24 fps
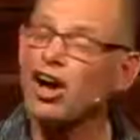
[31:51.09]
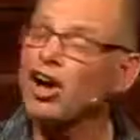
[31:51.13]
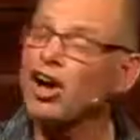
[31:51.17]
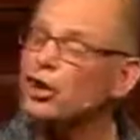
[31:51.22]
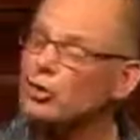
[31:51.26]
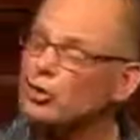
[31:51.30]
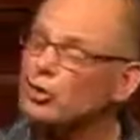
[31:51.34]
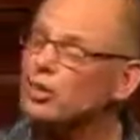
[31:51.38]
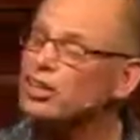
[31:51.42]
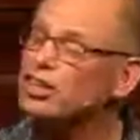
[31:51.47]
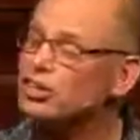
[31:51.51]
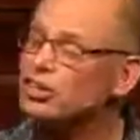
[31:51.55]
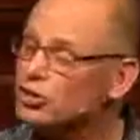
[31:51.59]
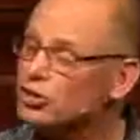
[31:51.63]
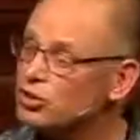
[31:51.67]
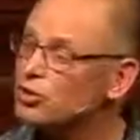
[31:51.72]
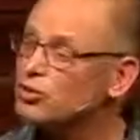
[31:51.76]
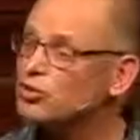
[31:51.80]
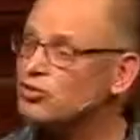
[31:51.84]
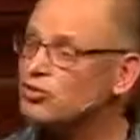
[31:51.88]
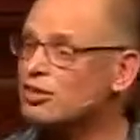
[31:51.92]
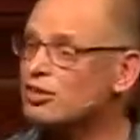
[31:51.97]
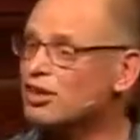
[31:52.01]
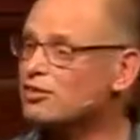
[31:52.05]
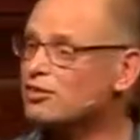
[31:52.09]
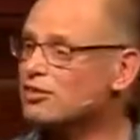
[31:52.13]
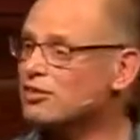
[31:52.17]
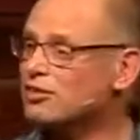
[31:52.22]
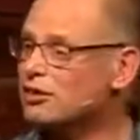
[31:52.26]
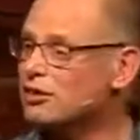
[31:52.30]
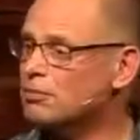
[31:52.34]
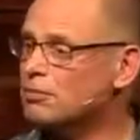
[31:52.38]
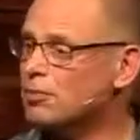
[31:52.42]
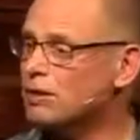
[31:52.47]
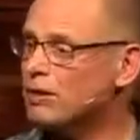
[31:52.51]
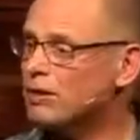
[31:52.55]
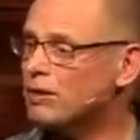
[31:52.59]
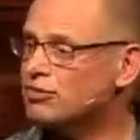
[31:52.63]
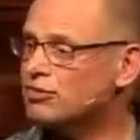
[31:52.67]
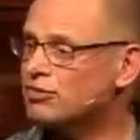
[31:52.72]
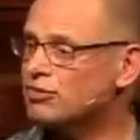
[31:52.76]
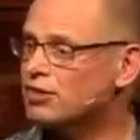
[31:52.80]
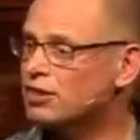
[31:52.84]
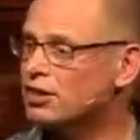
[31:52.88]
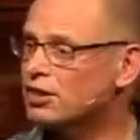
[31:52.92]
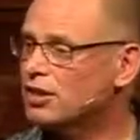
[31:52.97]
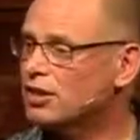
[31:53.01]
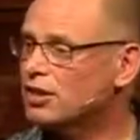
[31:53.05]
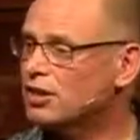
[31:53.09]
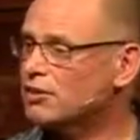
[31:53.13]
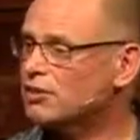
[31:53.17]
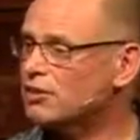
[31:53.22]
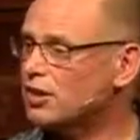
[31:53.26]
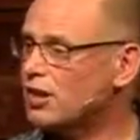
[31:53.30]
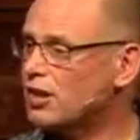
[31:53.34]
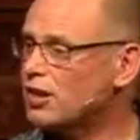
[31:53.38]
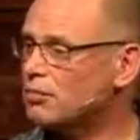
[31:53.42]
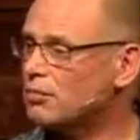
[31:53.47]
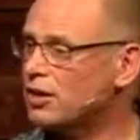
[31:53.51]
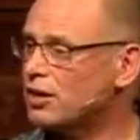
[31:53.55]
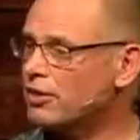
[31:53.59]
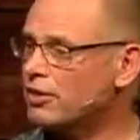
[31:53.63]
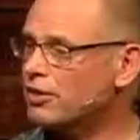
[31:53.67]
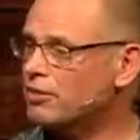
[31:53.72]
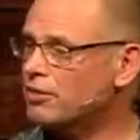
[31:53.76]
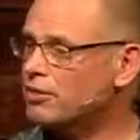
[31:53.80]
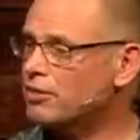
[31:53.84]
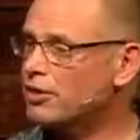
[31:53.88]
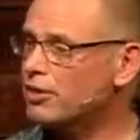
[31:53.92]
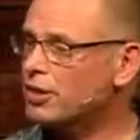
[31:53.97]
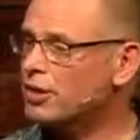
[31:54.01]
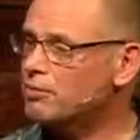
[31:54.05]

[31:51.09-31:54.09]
only used us in the past to help others,